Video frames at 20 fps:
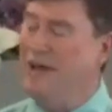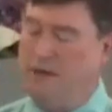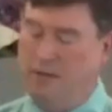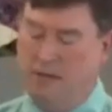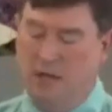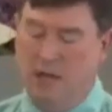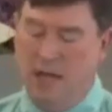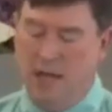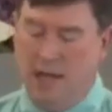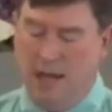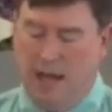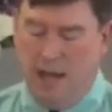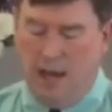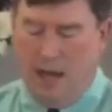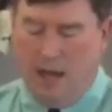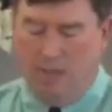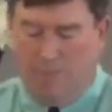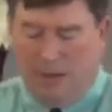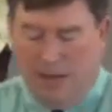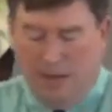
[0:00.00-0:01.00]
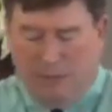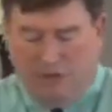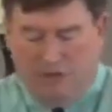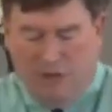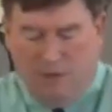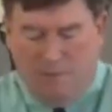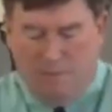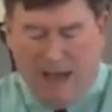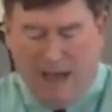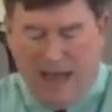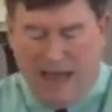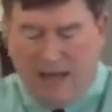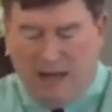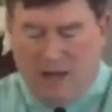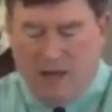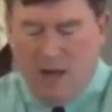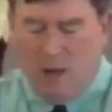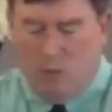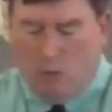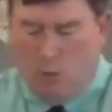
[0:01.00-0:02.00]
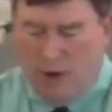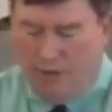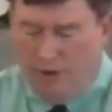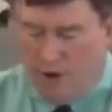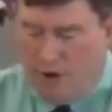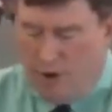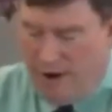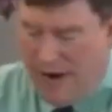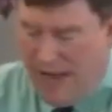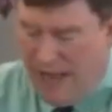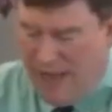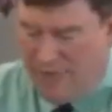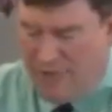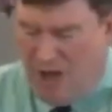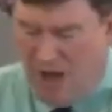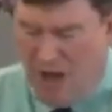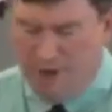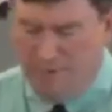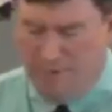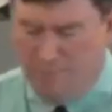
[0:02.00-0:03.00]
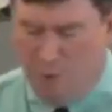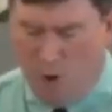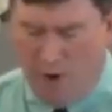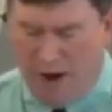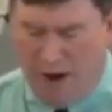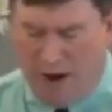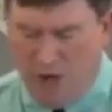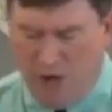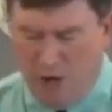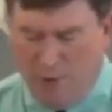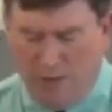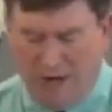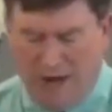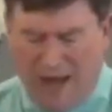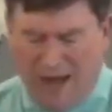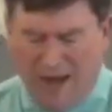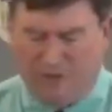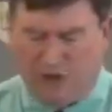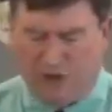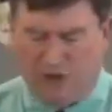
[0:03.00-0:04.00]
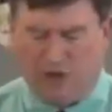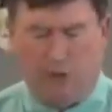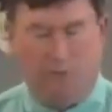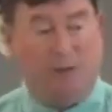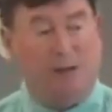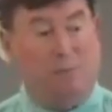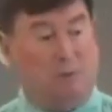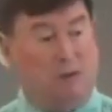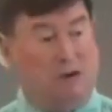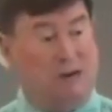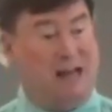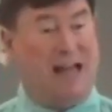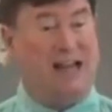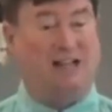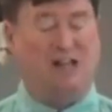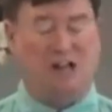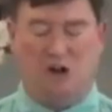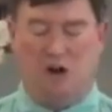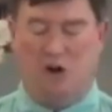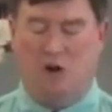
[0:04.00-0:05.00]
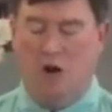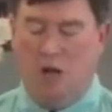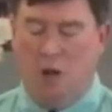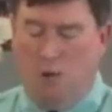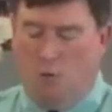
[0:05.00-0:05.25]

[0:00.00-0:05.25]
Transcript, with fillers: And, and, and people debate whether or not the unborn are human life that should be protected or